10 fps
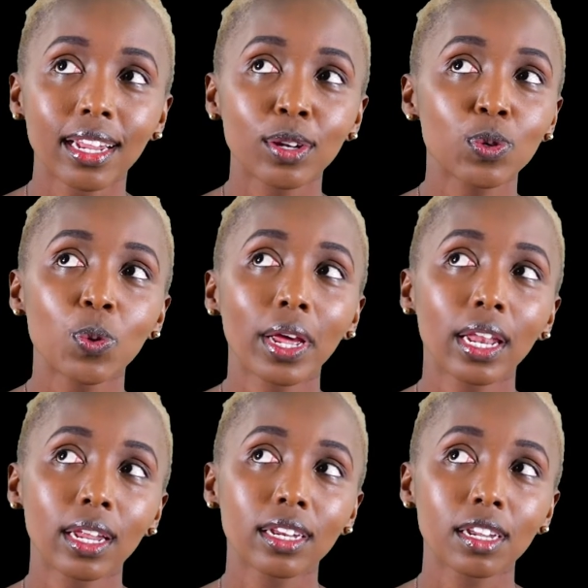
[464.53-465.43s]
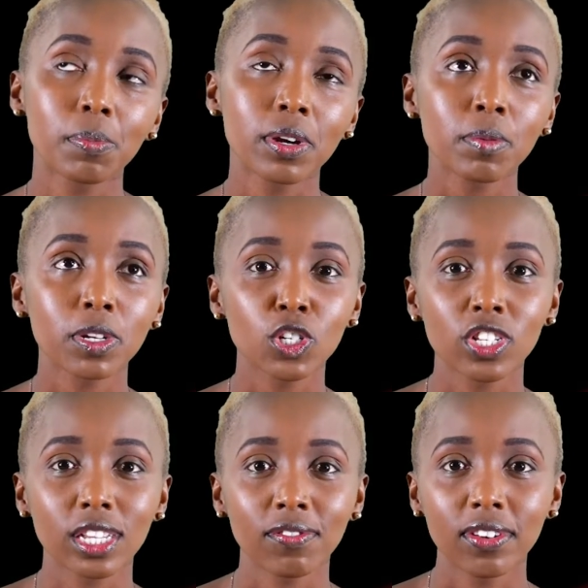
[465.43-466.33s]
I don't know why London, pretty much
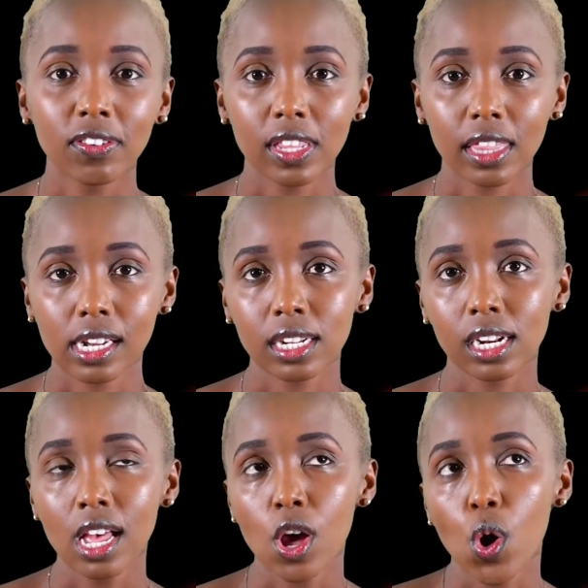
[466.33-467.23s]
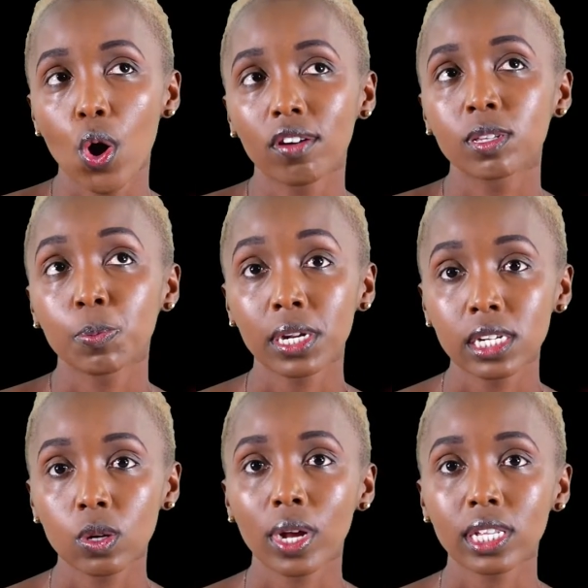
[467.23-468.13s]
because I've lived in that town or I've
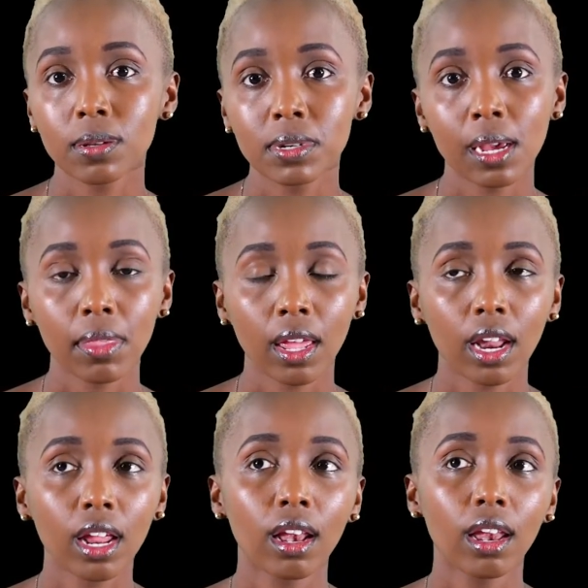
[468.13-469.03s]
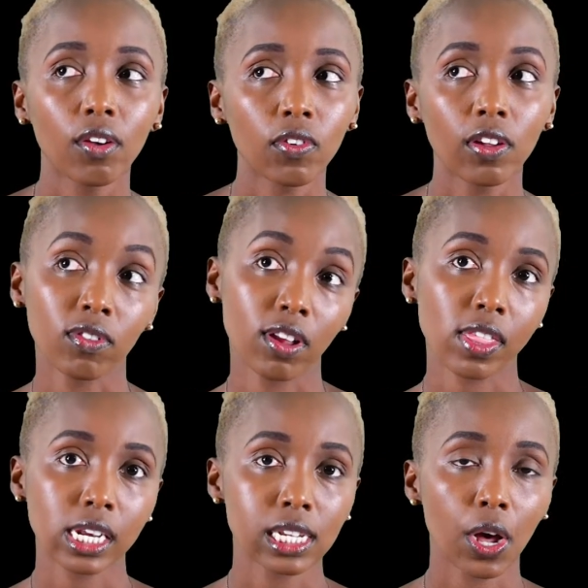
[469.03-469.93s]
spent quite some time there and I love, love, love
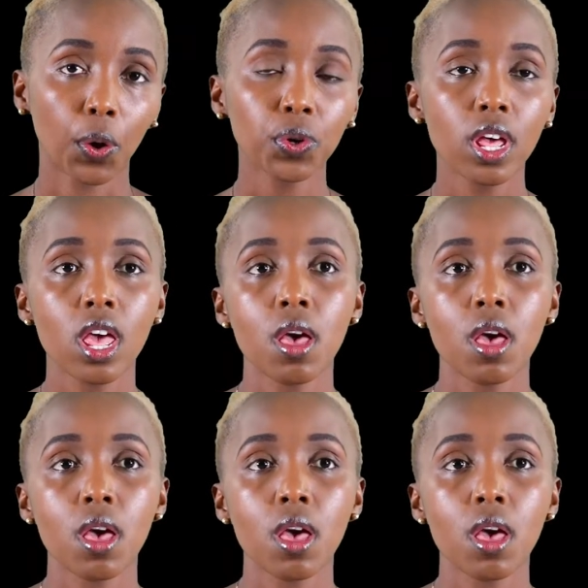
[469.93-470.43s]
that town.